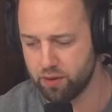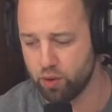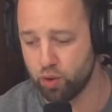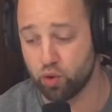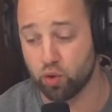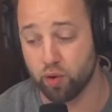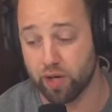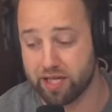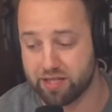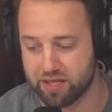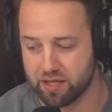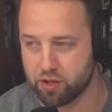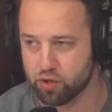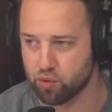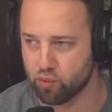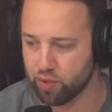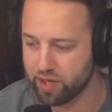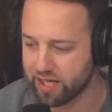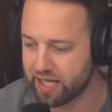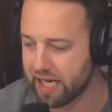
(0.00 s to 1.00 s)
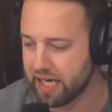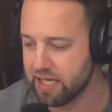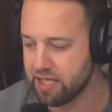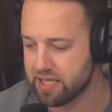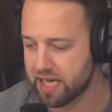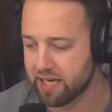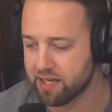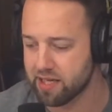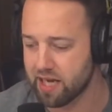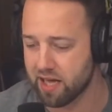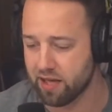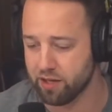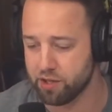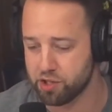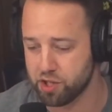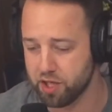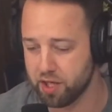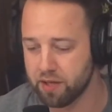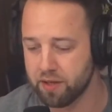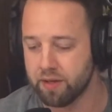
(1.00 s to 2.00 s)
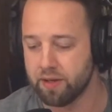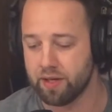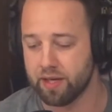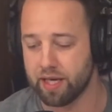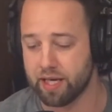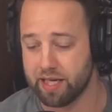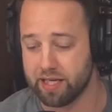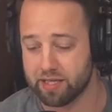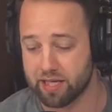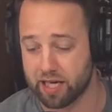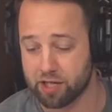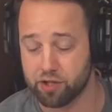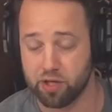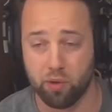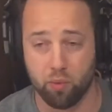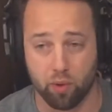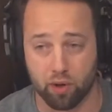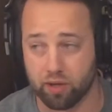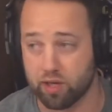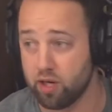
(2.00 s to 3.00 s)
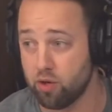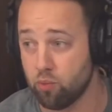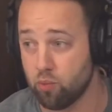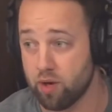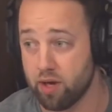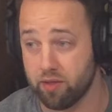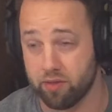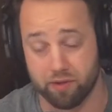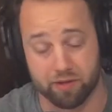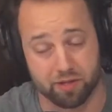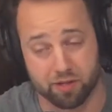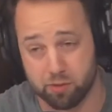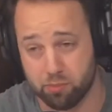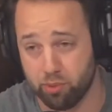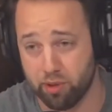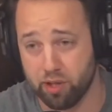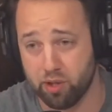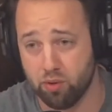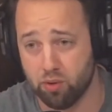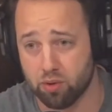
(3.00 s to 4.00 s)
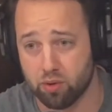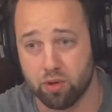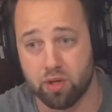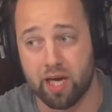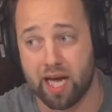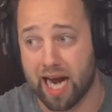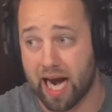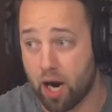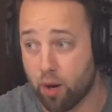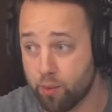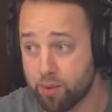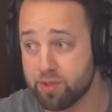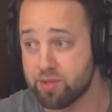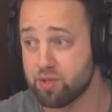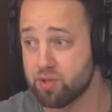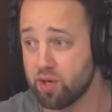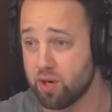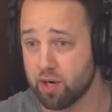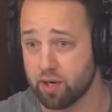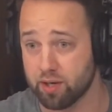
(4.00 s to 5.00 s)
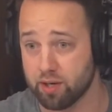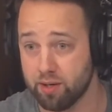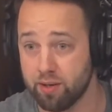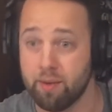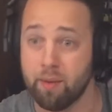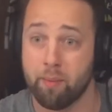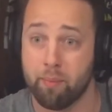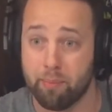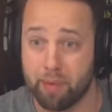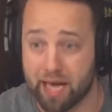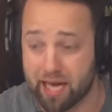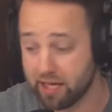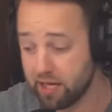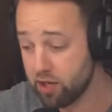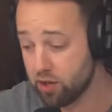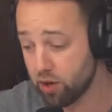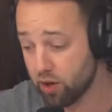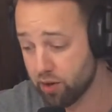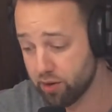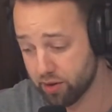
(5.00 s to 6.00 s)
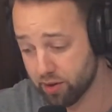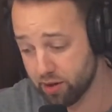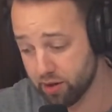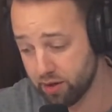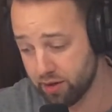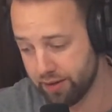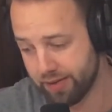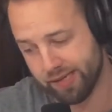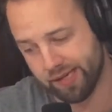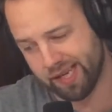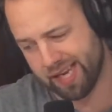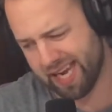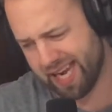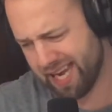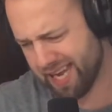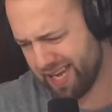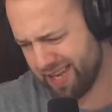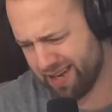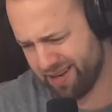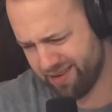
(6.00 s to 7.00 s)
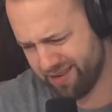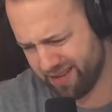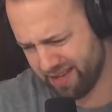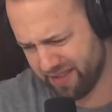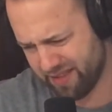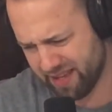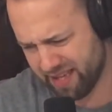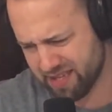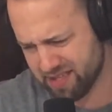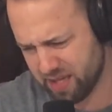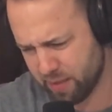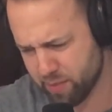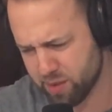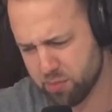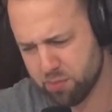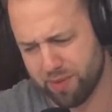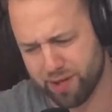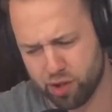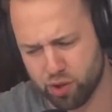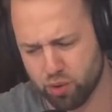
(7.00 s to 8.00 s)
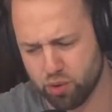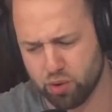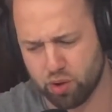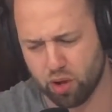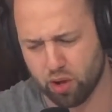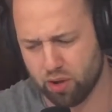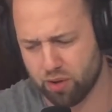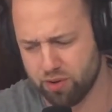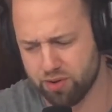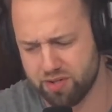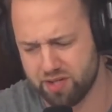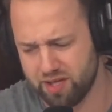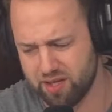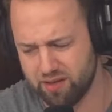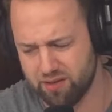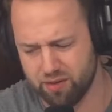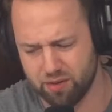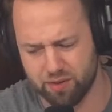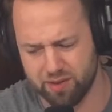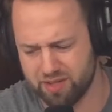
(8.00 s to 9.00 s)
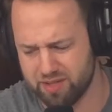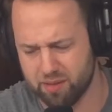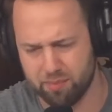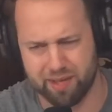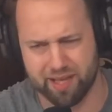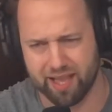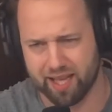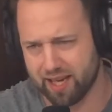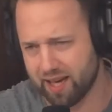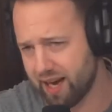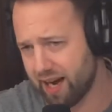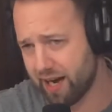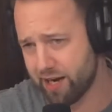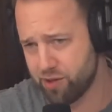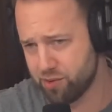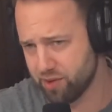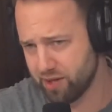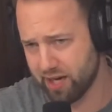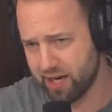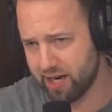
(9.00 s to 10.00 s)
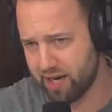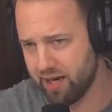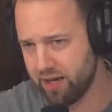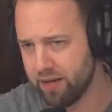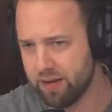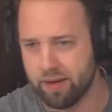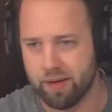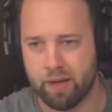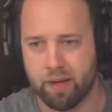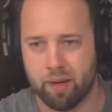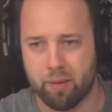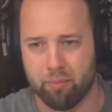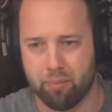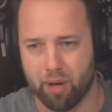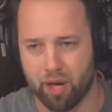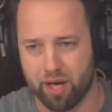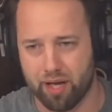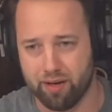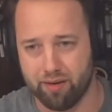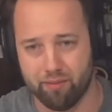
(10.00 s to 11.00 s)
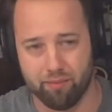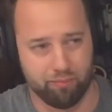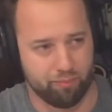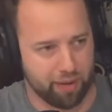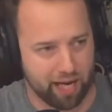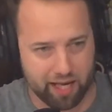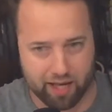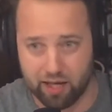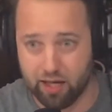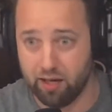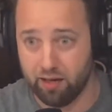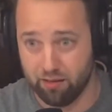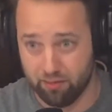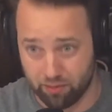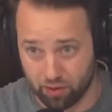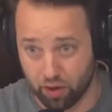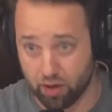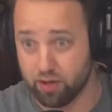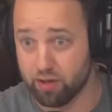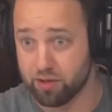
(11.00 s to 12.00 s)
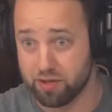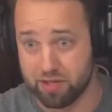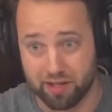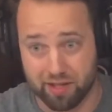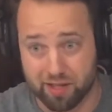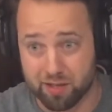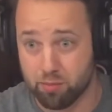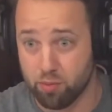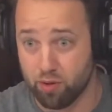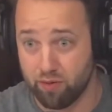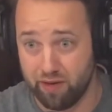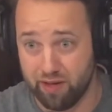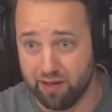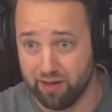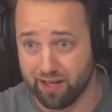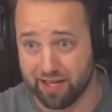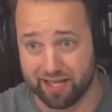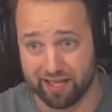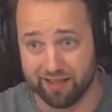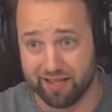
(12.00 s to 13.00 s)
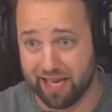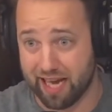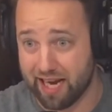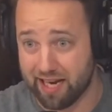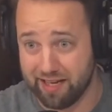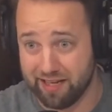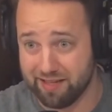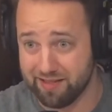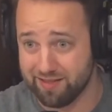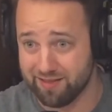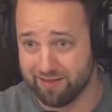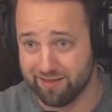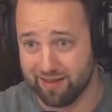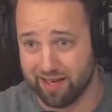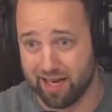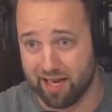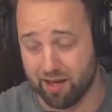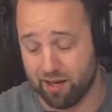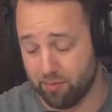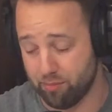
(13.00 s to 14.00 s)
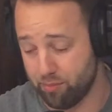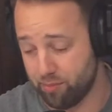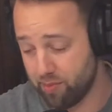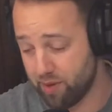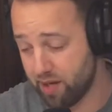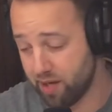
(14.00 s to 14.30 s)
who creates a shrinking technology, and he's actually working with, this is pretty cool, Howard Stark, Peggy Carter, and I think his name is Mitchell Carlson, who ends up being like a Hydra guy. But Peggy Carter's in this movie, like in the 80s, and